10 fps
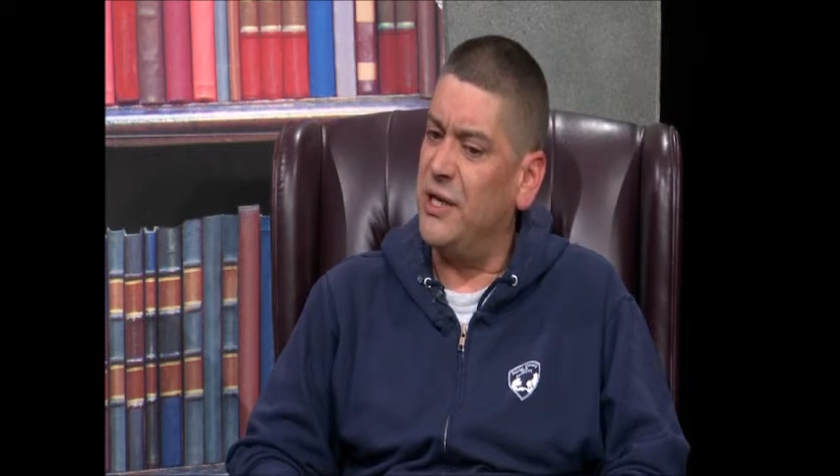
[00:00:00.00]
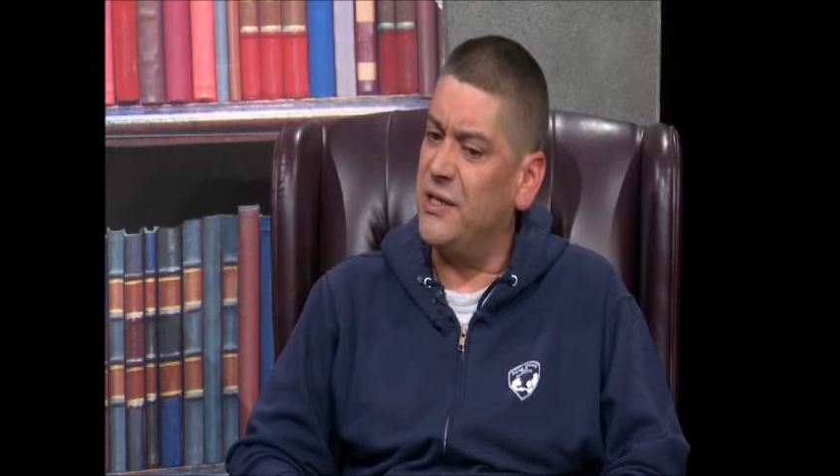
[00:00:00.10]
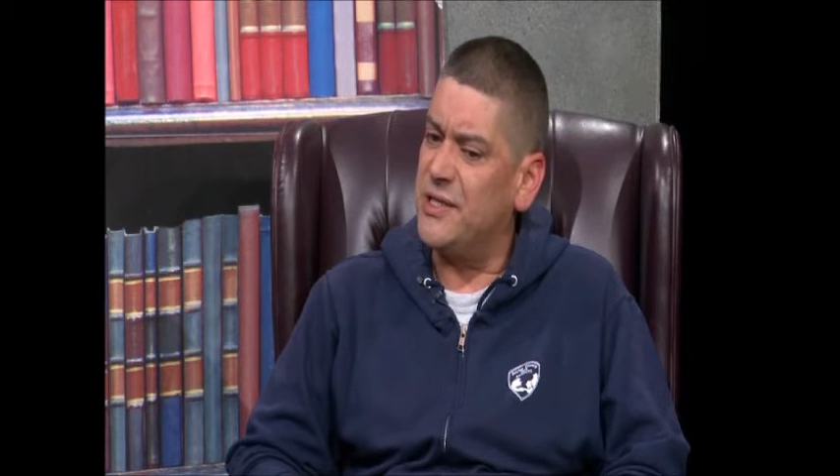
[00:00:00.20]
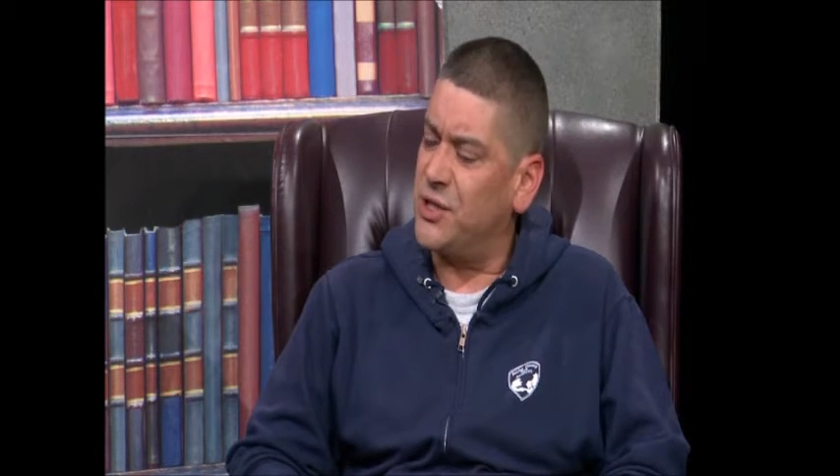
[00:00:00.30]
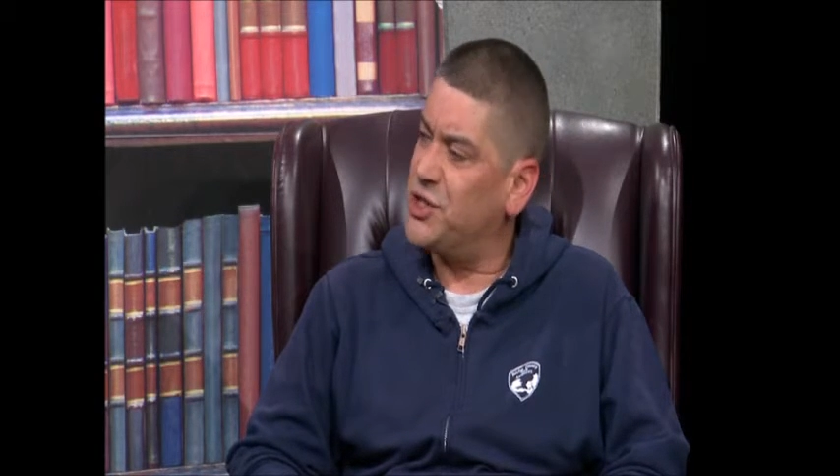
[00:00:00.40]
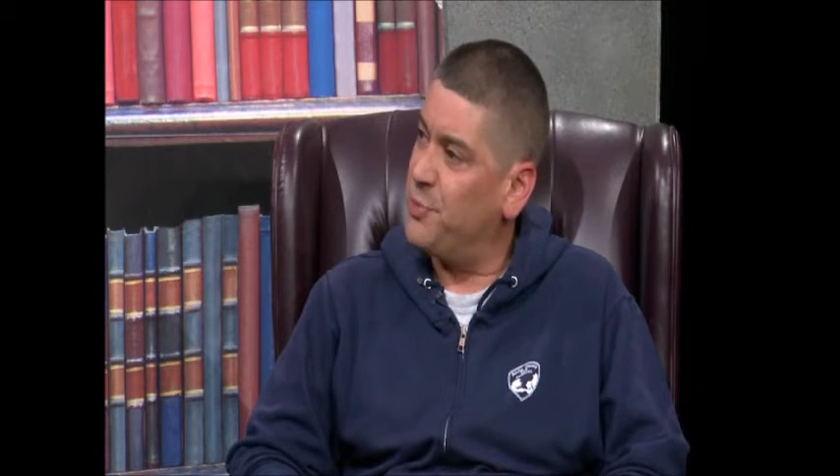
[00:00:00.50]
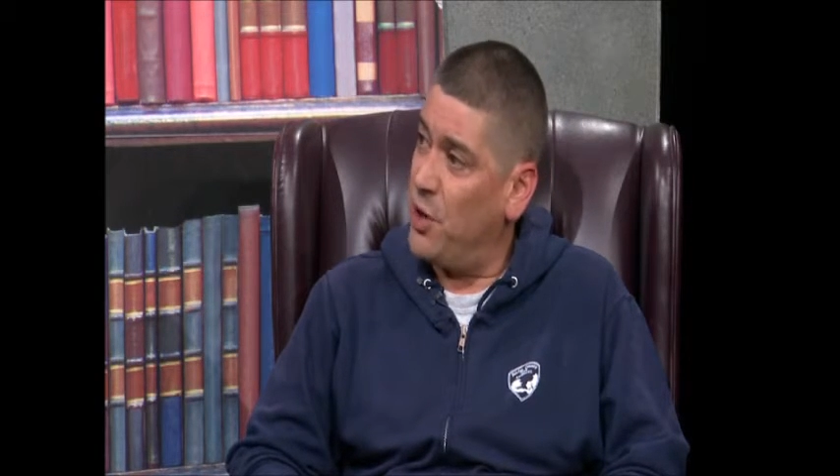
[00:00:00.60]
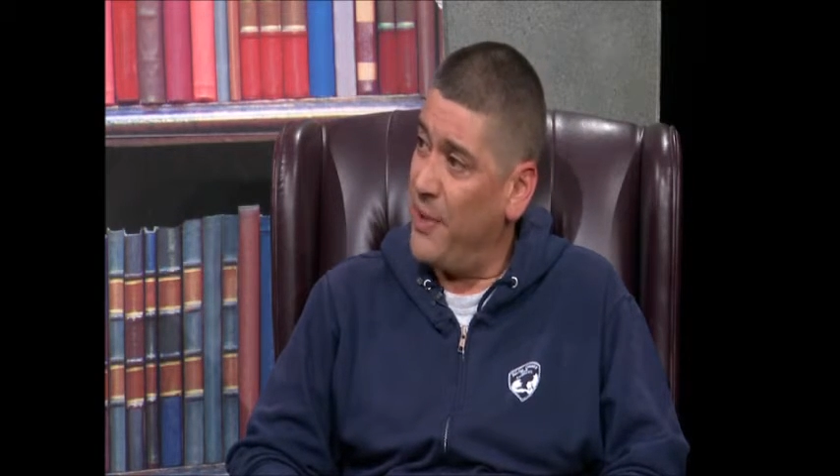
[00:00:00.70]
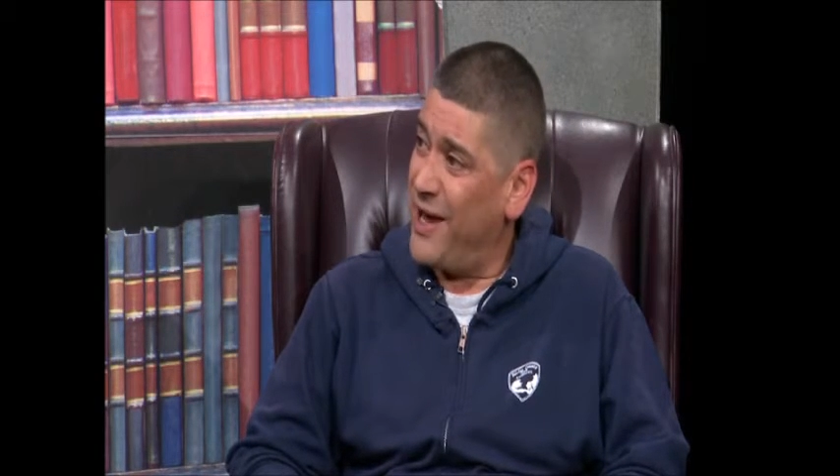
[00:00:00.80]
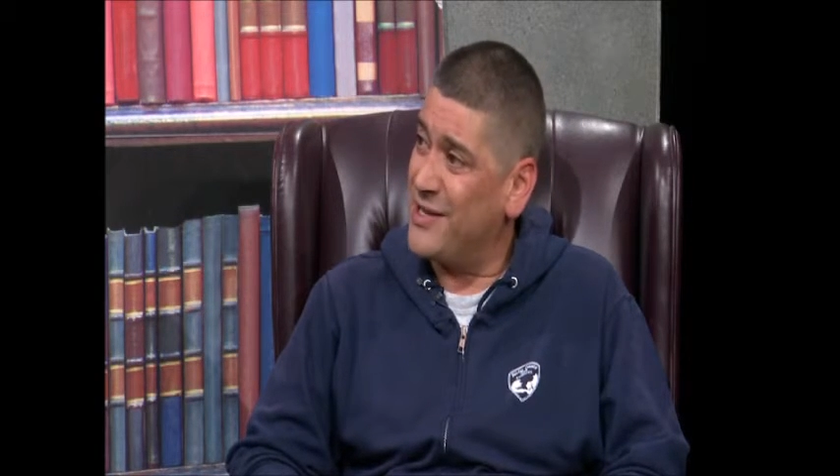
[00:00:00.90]
in such
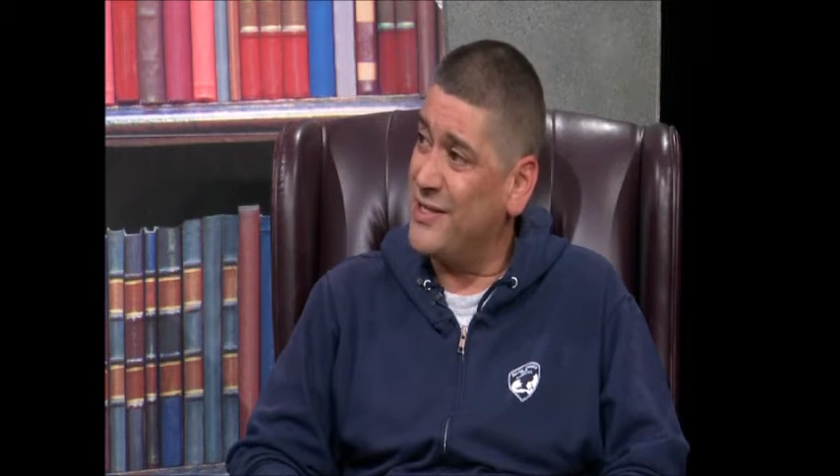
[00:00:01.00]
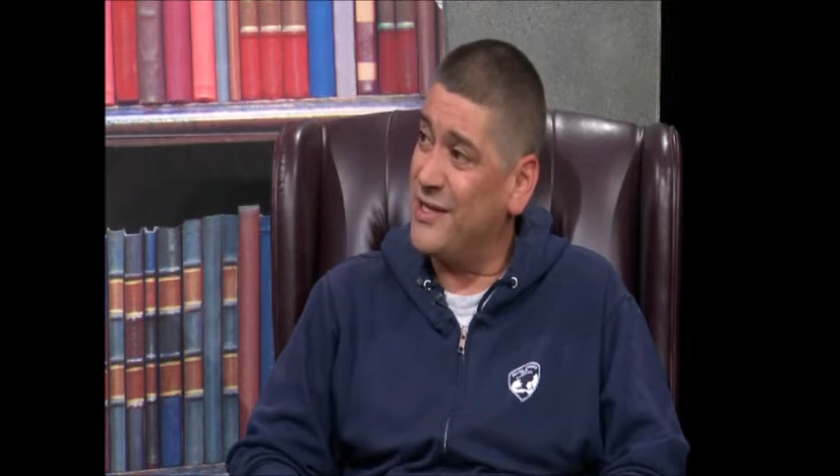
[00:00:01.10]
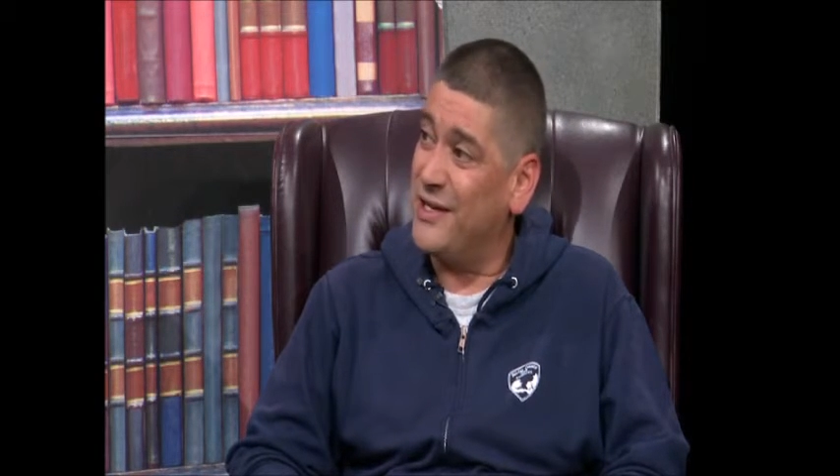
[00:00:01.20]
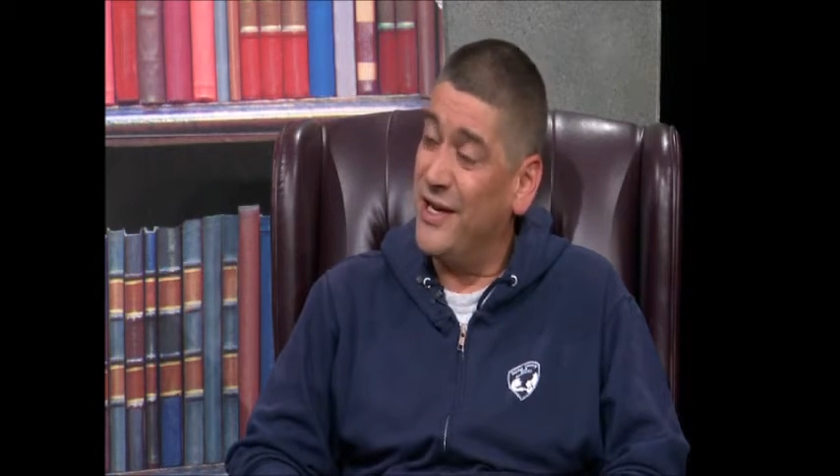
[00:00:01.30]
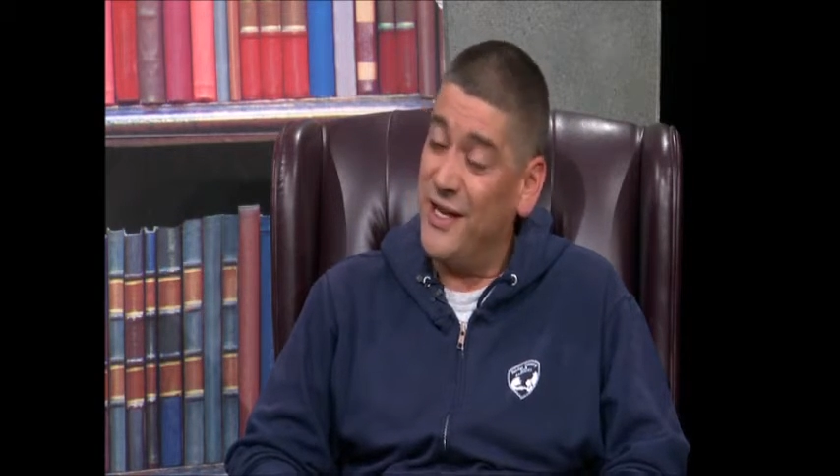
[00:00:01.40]
small bands, the,